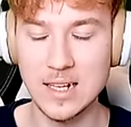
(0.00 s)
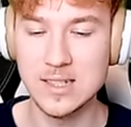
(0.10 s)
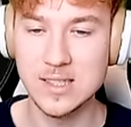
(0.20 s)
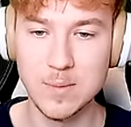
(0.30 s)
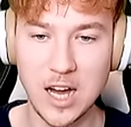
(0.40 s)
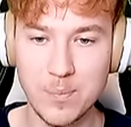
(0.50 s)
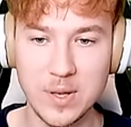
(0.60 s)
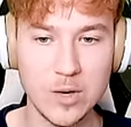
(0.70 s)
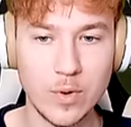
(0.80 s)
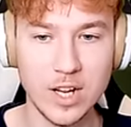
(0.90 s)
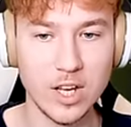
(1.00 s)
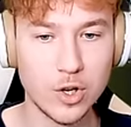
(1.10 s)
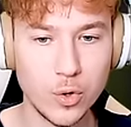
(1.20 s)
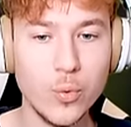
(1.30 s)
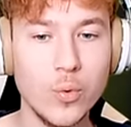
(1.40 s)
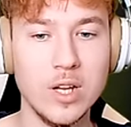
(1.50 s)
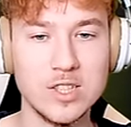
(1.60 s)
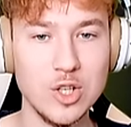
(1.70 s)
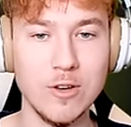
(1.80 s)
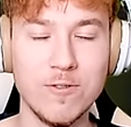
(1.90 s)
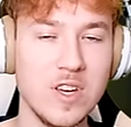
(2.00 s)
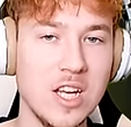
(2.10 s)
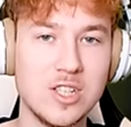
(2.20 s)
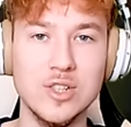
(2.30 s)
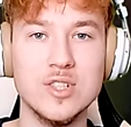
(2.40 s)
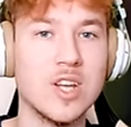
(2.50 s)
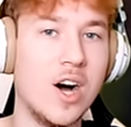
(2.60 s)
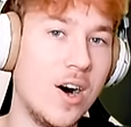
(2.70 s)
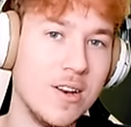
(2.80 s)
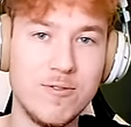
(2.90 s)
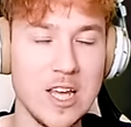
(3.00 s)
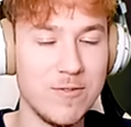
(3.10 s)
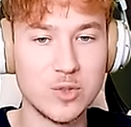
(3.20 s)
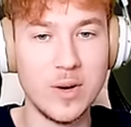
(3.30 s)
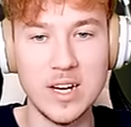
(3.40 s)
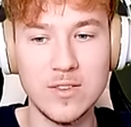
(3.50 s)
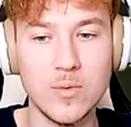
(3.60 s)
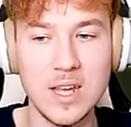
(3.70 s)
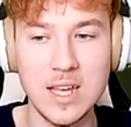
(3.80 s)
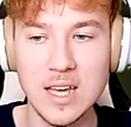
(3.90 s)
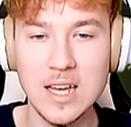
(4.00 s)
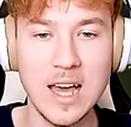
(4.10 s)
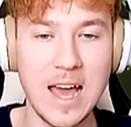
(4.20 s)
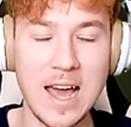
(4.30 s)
it's in my opinion one of the coolest new features on FIFA 23